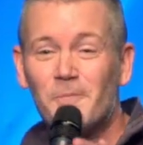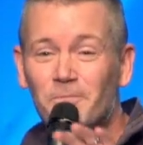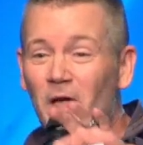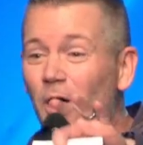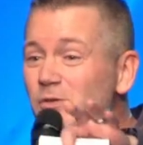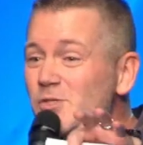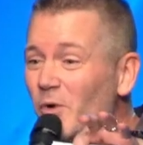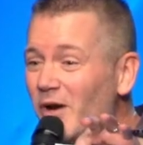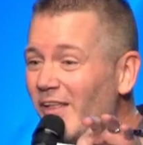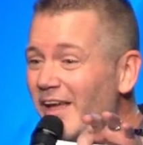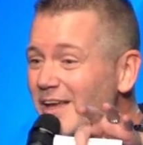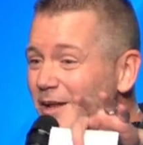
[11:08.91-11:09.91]
I also want to
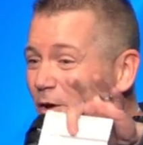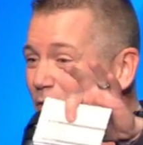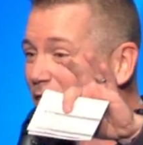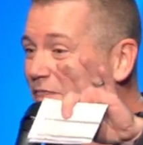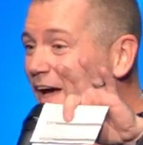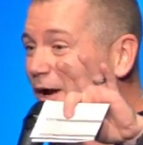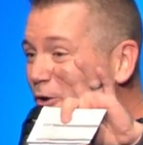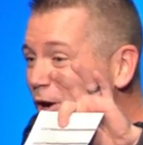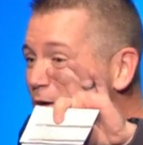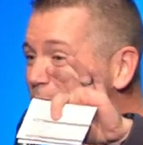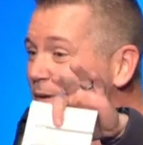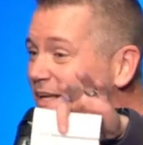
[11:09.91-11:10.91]
let you know that that
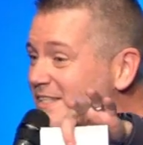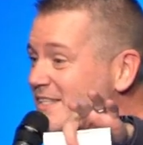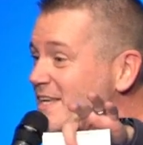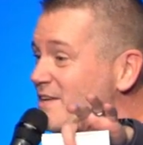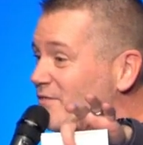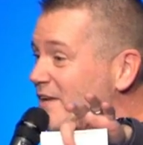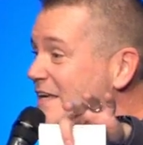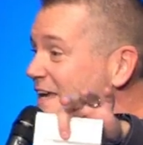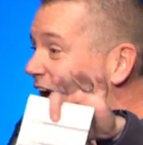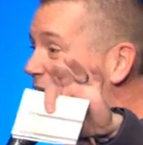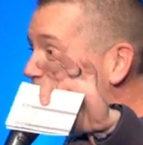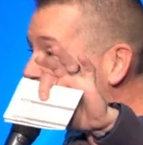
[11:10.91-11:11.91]
great big TV
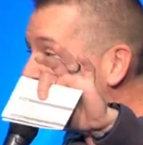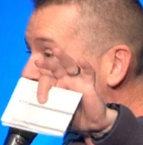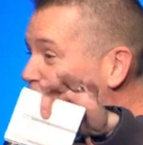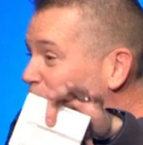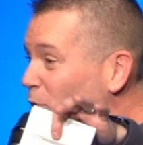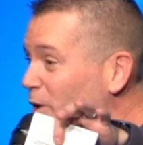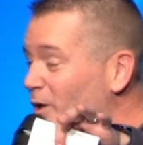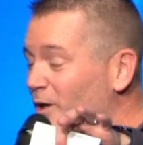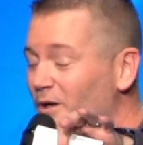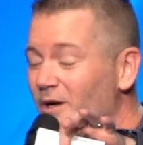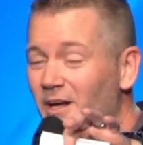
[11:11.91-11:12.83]
out in the foyer